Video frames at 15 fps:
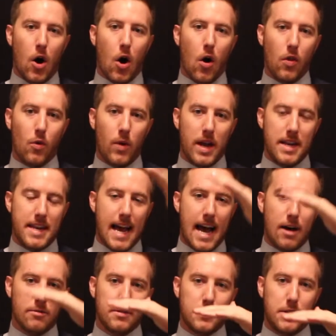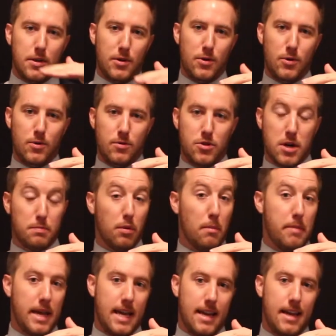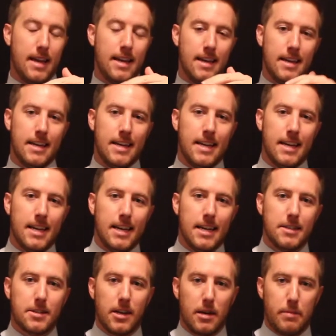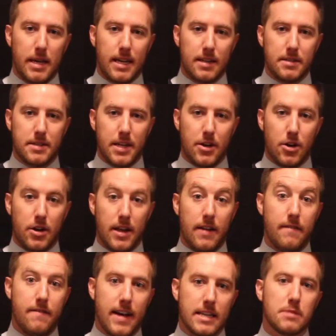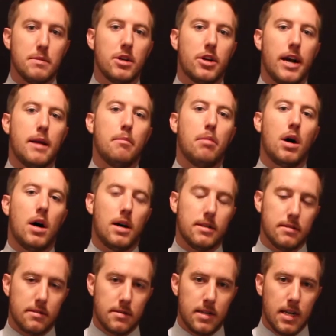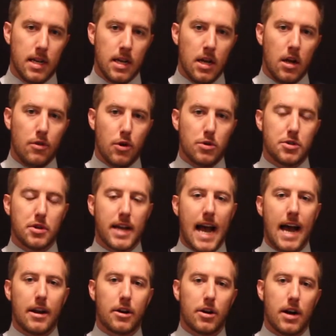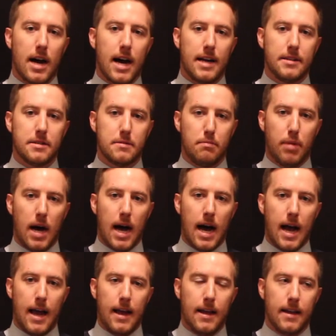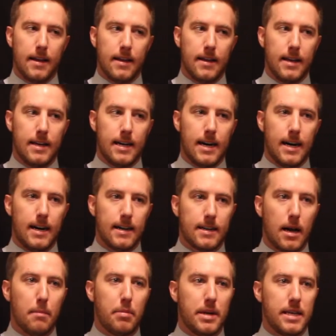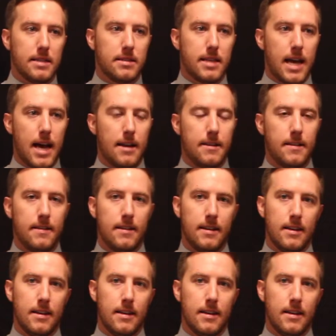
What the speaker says: all the way down to BBB is going to be considered investment grade bonds. Those are categorized by companies that